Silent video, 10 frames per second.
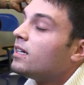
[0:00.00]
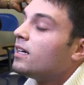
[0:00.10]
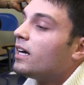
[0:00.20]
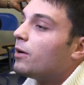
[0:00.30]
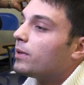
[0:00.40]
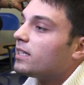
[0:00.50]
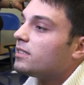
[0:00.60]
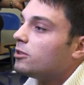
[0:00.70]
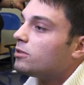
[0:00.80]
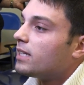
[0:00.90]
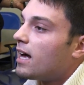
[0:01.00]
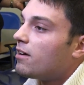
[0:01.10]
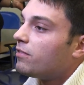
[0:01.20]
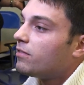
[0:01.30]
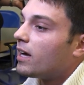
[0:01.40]
and with this new
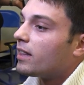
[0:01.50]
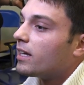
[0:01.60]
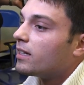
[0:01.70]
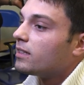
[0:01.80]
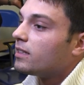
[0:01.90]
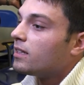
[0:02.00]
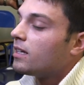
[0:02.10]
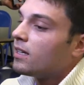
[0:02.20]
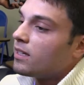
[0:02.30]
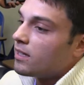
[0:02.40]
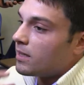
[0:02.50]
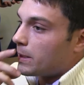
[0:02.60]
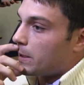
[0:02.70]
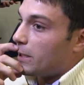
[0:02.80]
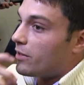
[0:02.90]
staff, I think
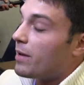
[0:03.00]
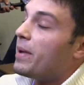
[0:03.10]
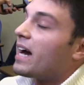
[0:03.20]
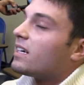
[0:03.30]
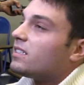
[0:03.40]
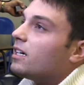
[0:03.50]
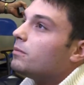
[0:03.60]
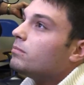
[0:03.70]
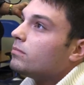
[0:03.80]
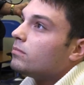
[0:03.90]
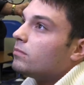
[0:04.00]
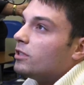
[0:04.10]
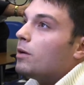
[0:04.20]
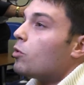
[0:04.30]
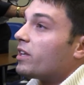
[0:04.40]
you know, they back us up
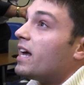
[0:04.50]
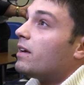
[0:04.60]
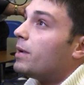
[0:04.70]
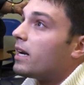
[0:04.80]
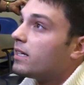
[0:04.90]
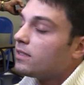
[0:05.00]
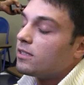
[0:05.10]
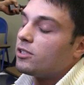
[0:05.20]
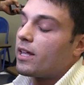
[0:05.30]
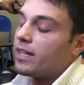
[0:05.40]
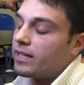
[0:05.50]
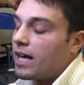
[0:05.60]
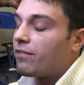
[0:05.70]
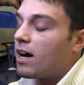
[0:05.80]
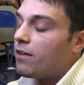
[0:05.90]
you know, more than anybody. So I think they
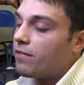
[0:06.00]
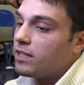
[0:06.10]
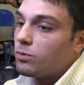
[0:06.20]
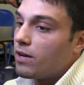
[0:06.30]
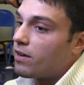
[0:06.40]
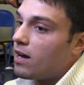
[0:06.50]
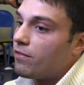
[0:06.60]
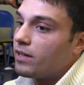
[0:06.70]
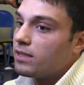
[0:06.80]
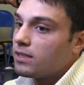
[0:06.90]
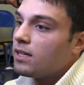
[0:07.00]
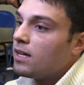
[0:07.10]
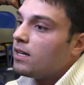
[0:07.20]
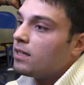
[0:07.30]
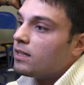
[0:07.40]
have confidence, we have confidence,
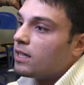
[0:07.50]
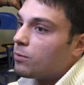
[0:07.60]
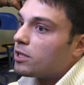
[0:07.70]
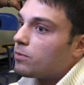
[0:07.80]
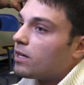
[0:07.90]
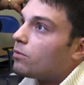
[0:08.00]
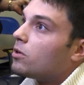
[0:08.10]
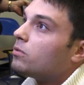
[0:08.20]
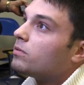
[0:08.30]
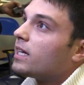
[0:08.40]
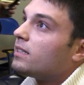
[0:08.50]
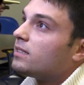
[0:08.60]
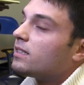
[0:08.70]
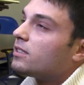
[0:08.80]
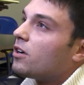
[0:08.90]
and we're just ready to roll, get this
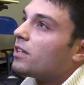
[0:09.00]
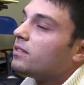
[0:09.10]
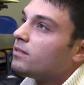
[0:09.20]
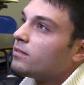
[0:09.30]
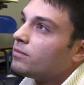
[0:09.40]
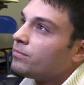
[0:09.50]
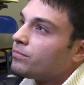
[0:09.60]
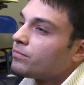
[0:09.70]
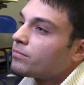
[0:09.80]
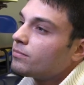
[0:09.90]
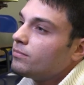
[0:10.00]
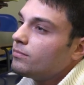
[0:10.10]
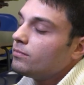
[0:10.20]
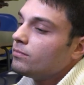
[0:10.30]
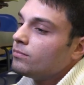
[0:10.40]
thing started. What are
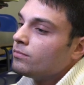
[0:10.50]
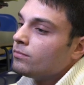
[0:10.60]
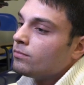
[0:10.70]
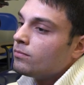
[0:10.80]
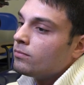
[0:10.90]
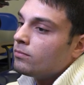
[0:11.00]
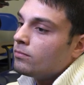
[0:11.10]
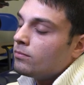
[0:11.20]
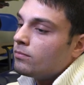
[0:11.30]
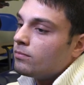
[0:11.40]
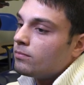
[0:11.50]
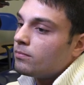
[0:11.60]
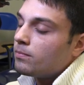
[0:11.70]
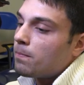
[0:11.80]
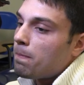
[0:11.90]
some of the new things that Mazey is
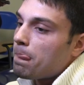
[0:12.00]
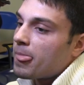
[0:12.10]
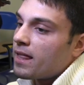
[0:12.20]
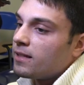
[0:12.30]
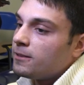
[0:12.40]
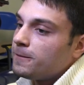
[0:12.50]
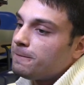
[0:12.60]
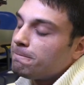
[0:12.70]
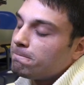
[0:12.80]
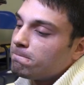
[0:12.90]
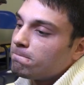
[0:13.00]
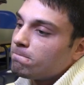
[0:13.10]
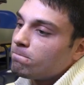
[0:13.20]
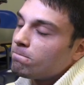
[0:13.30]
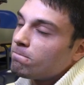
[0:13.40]
bringing to the table that maybe you
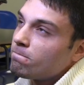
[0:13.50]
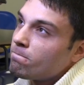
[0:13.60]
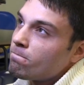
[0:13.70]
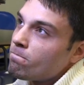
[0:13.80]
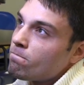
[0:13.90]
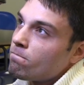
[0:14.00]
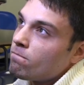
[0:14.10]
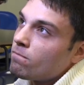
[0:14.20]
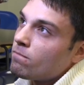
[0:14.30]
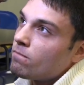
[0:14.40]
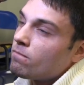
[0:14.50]
didn't have in years past?